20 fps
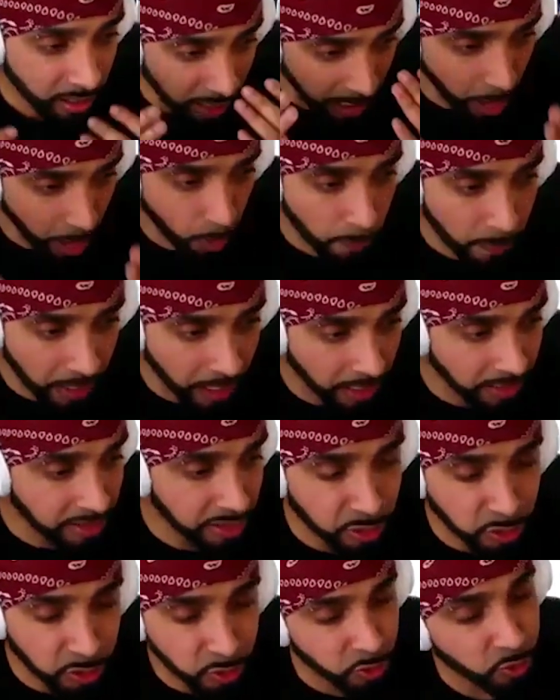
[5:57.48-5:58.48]
How
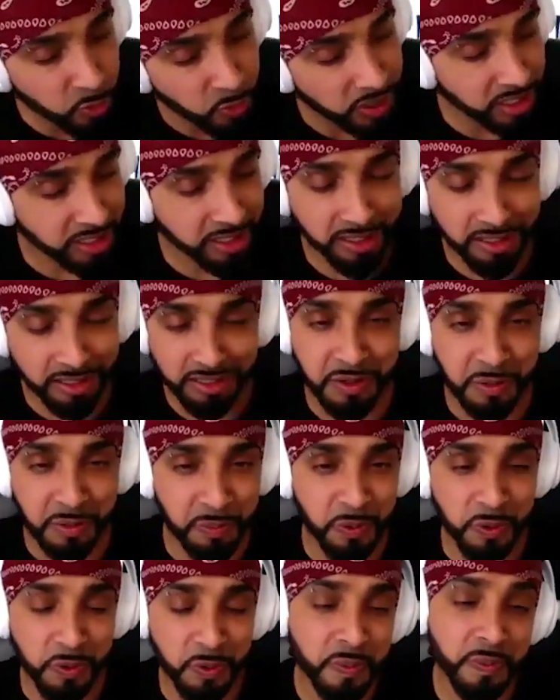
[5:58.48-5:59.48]
badly do you want it?
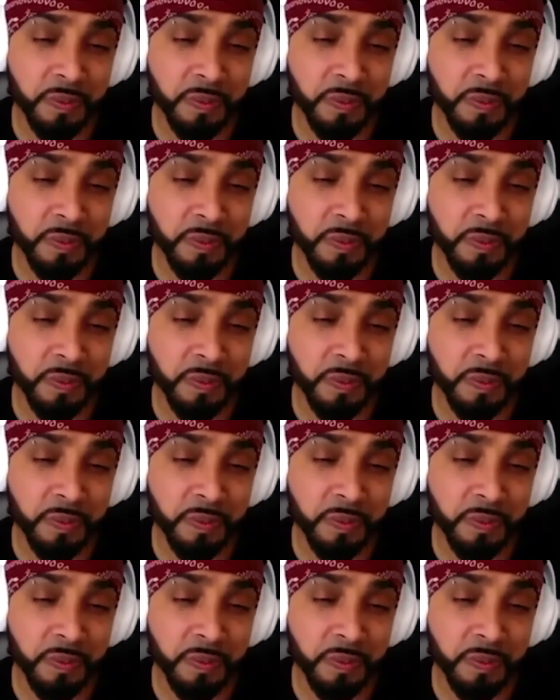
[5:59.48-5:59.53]
Simple.